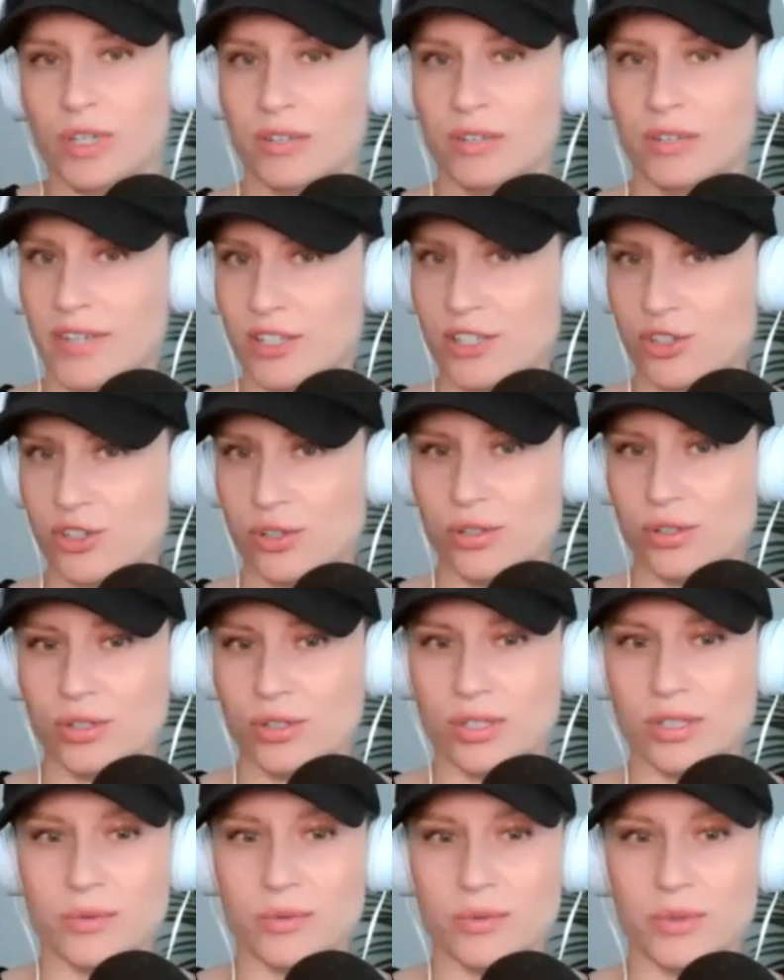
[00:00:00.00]
confessional
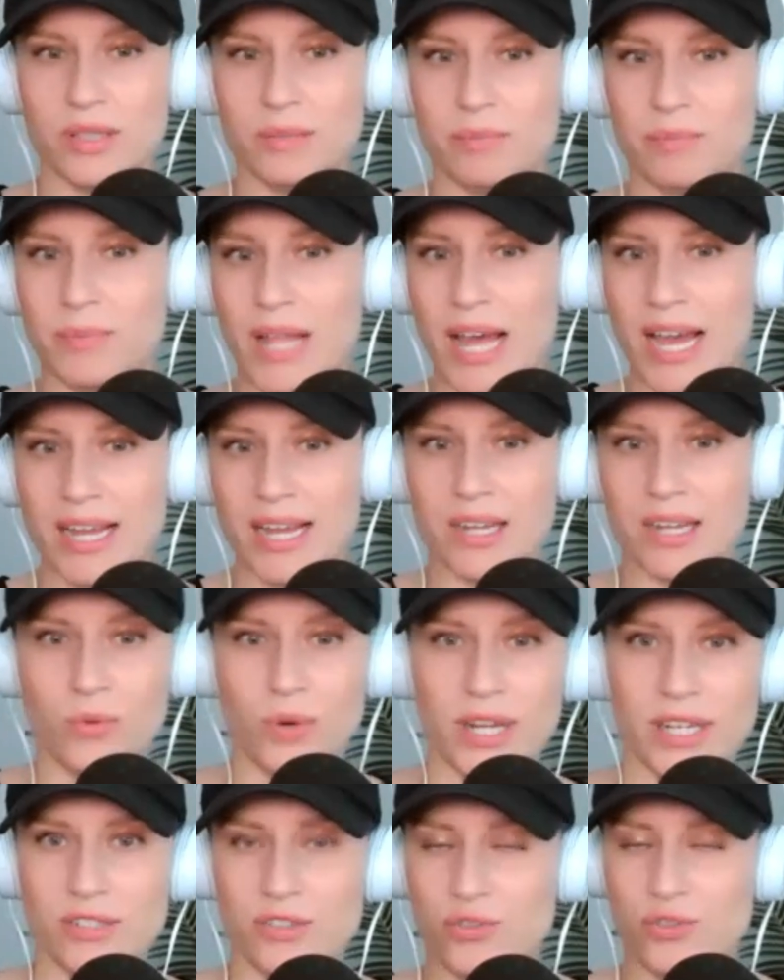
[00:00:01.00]
look with the black and
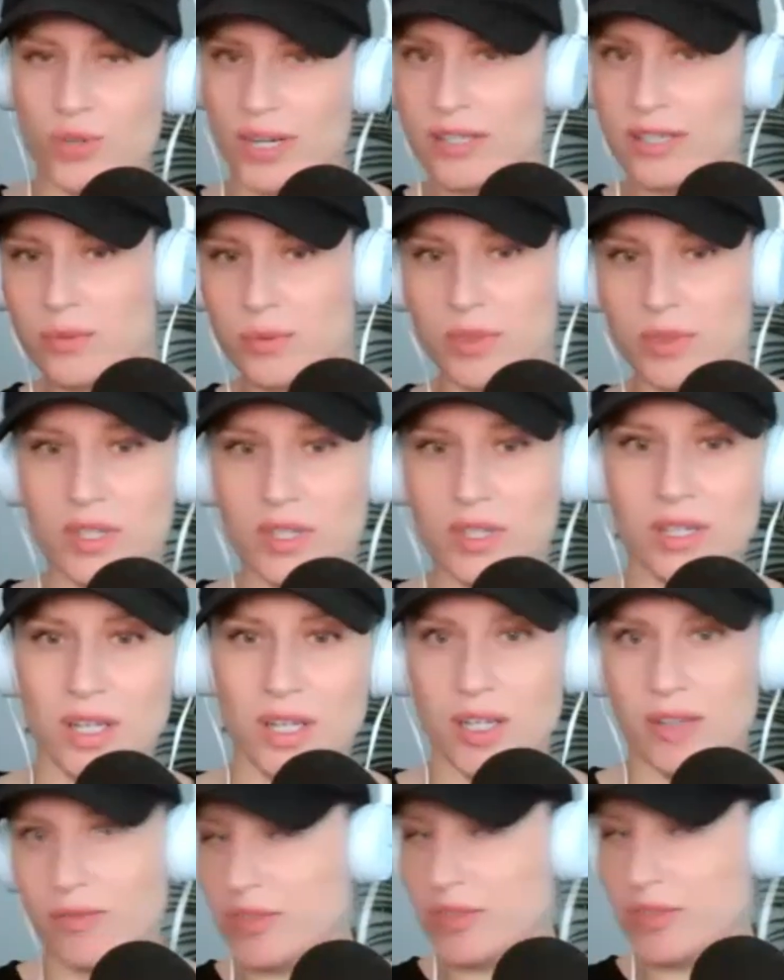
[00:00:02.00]
white dress with the
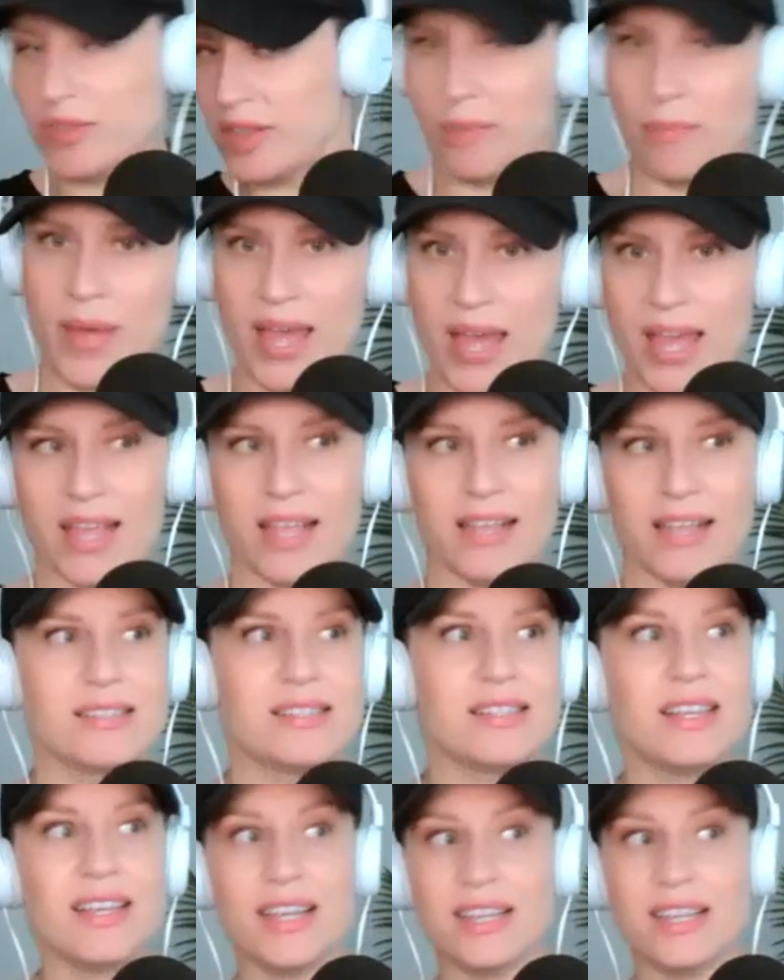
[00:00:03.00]
gloves and the bangs.